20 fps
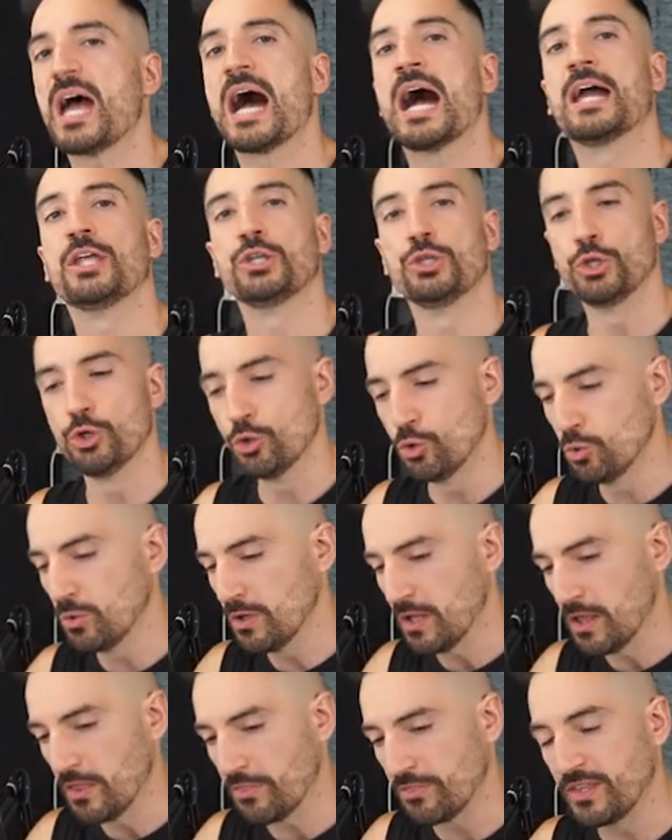I knew
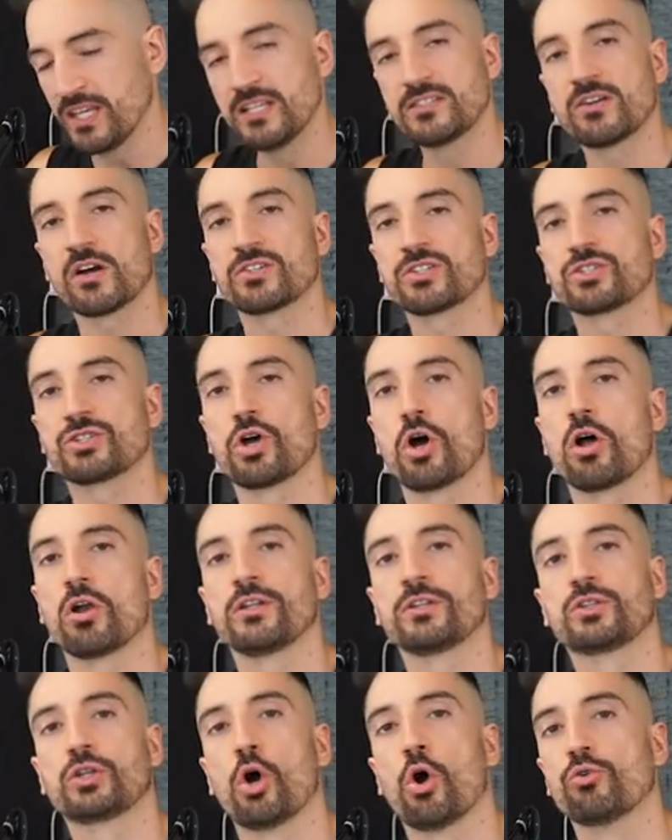these are
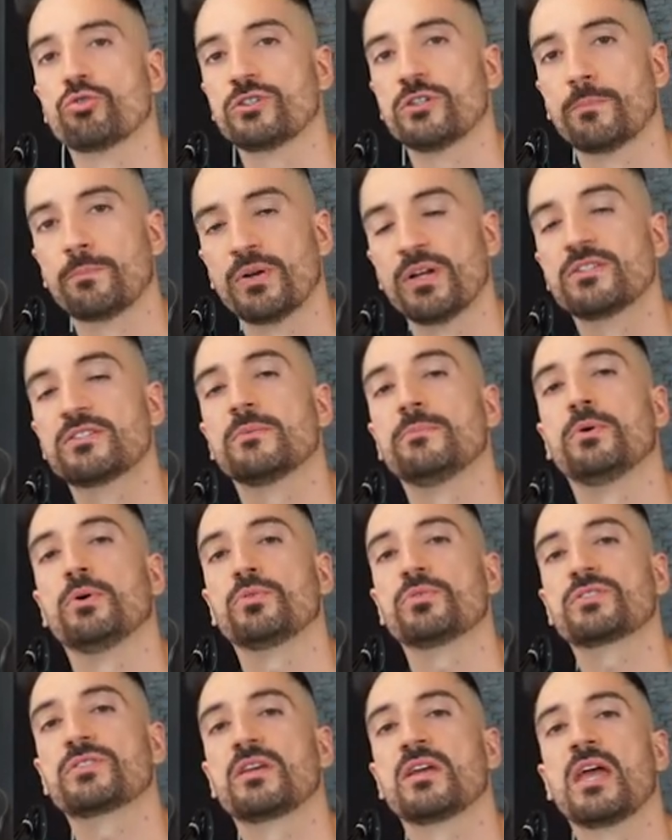solid coaching
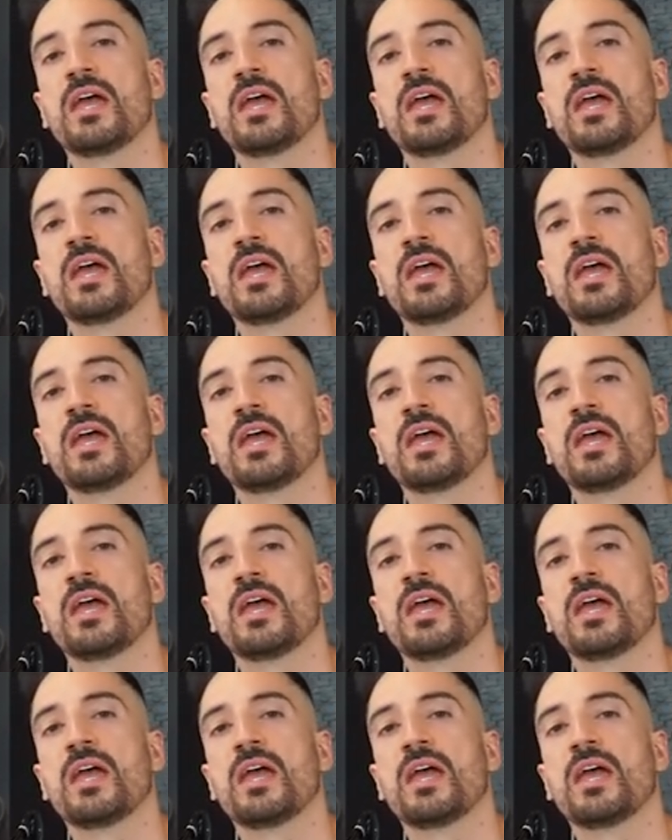principles.